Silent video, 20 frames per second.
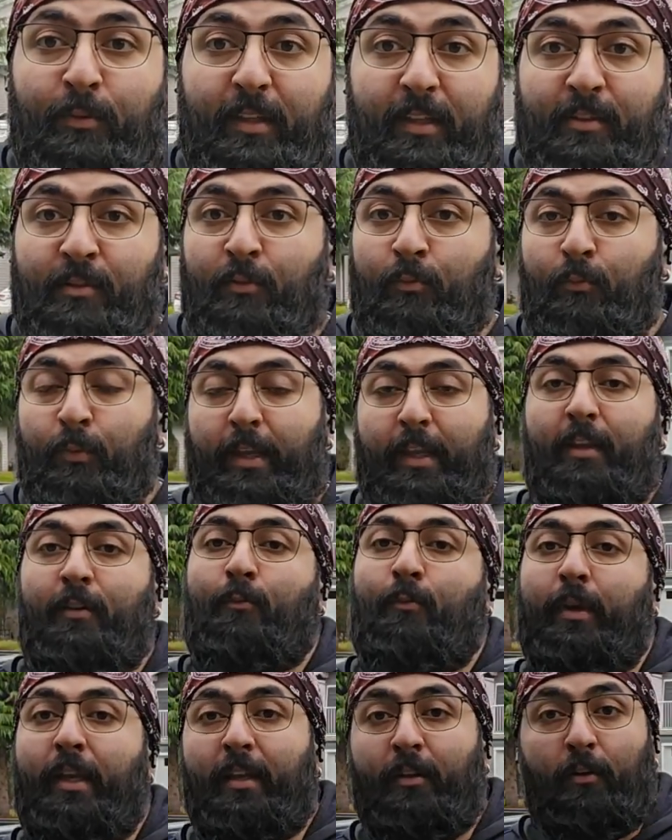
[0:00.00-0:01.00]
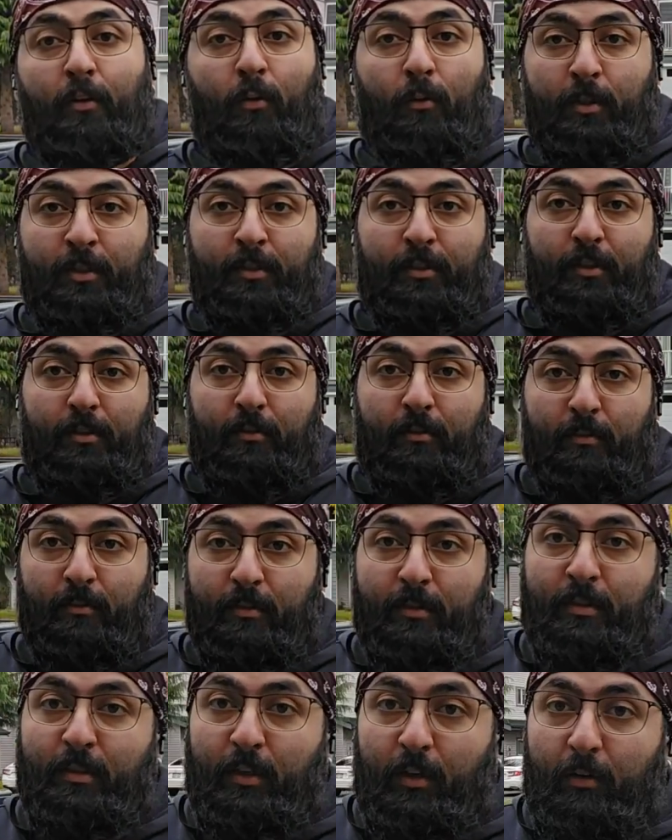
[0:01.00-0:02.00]
with this, we don't know what to do.
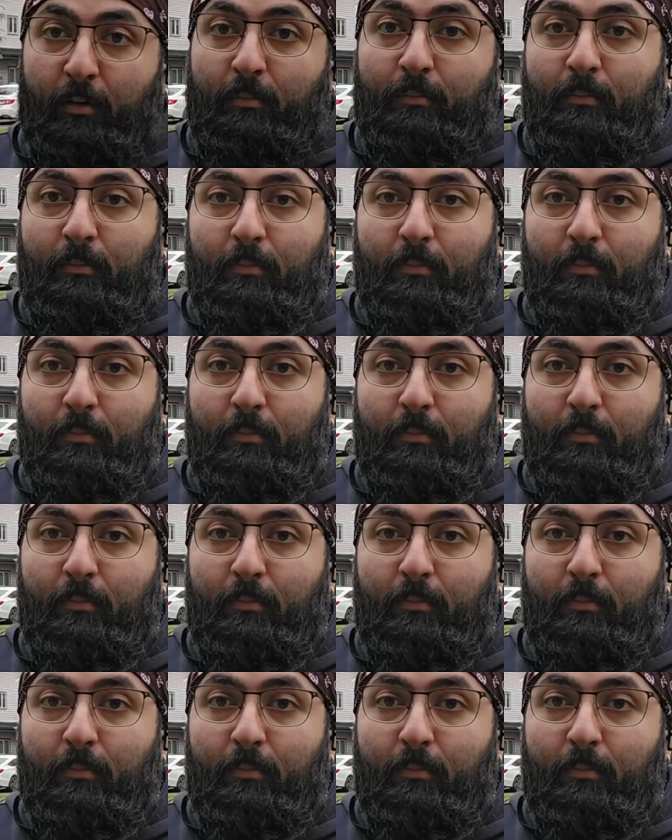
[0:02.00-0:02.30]
So